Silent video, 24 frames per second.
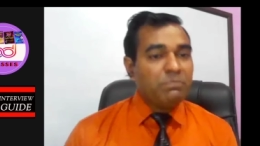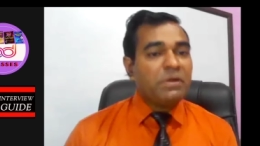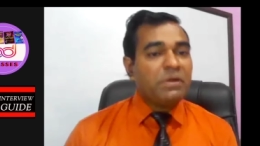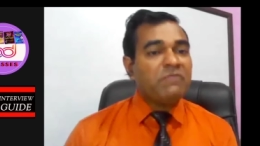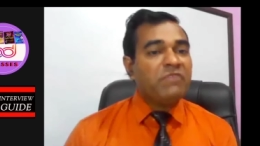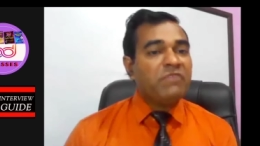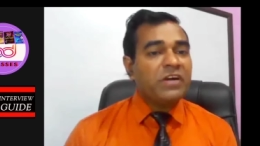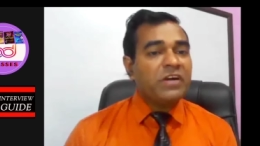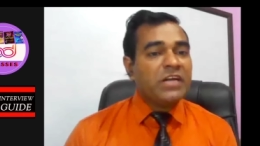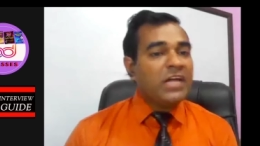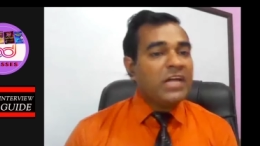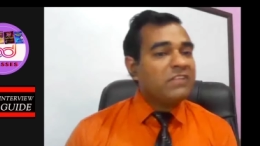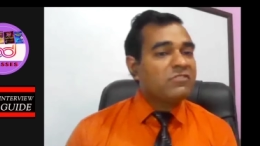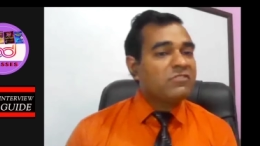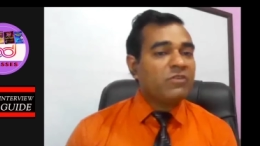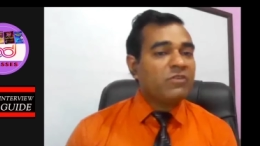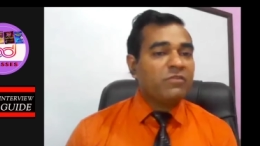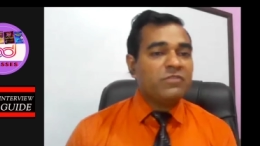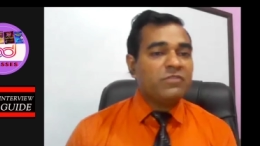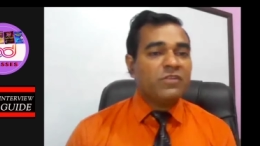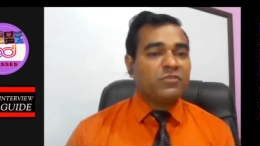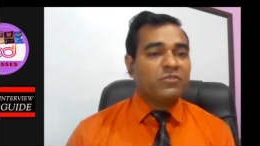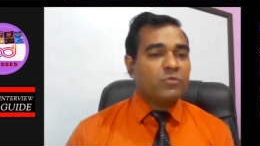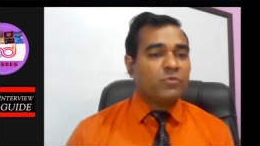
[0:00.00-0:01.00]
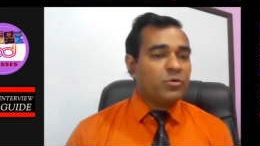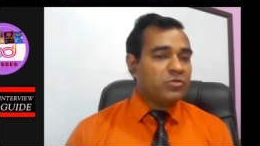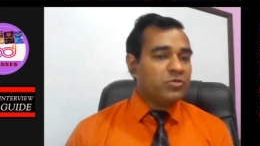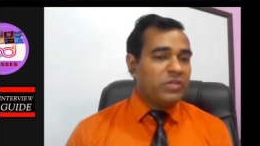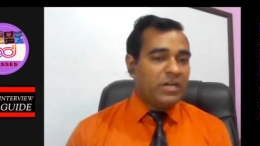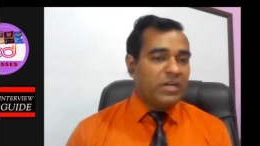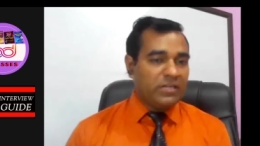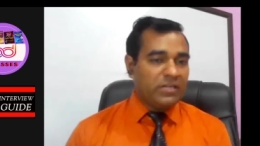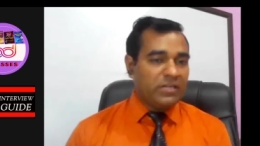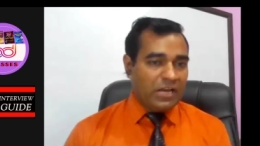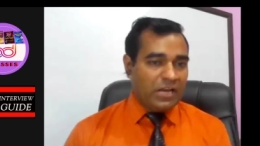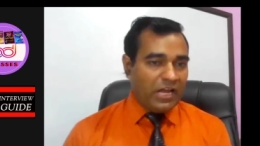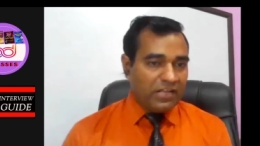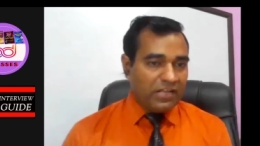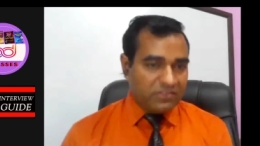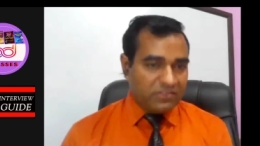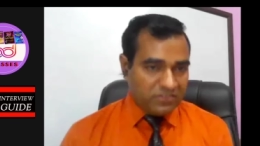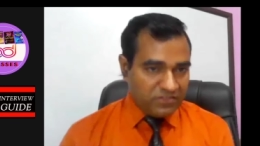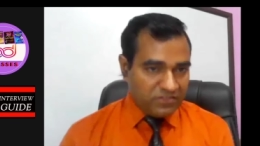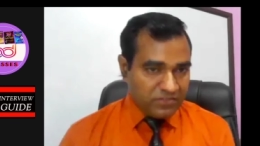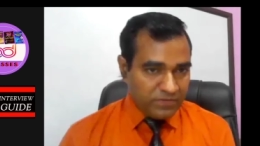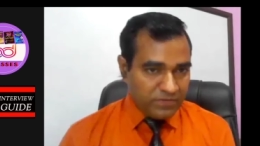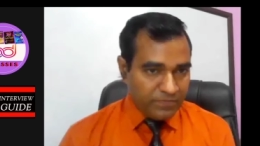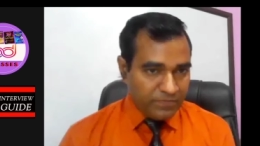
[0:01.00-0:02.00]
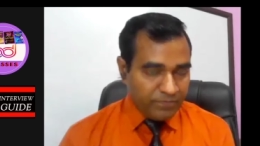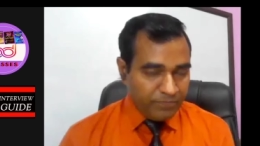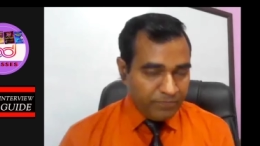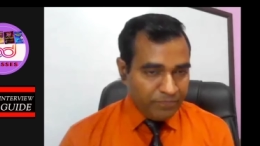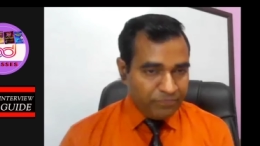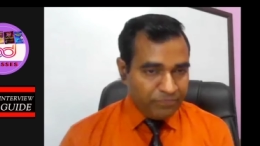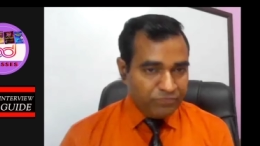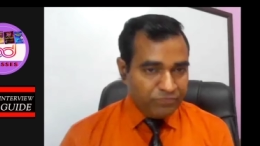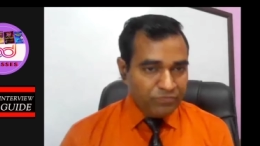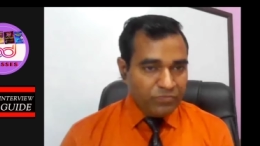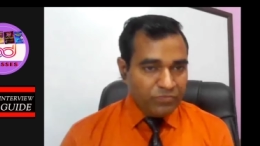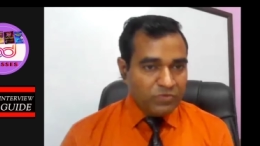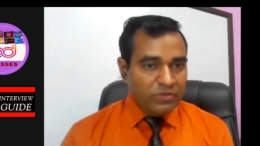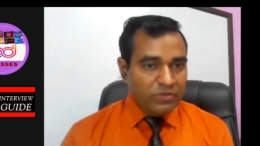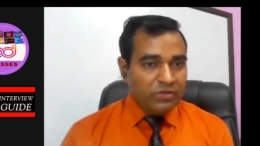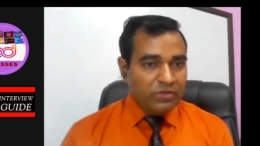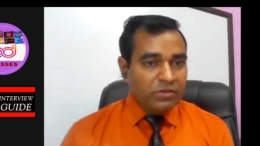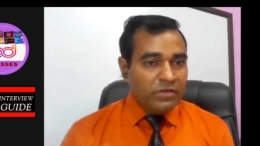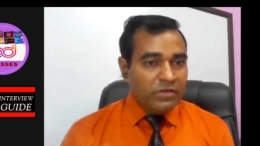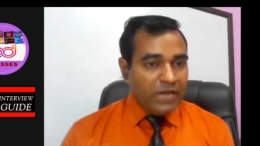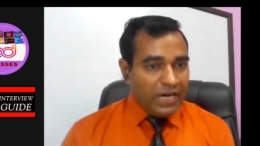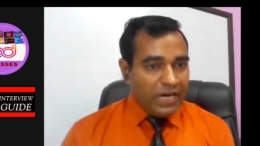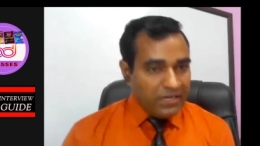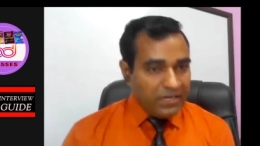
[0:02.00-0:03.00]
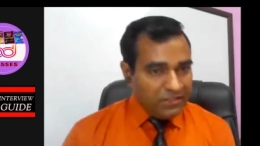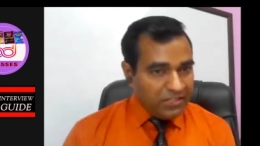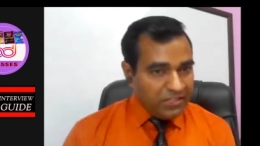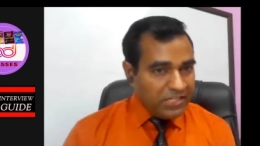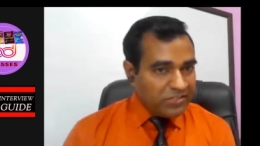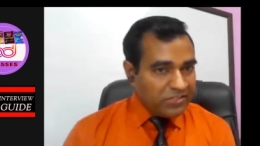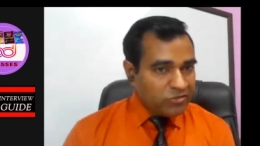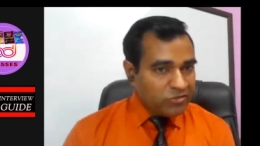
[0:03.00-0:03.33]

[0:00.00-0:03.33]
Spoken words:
perfect answer of this question at the last. And this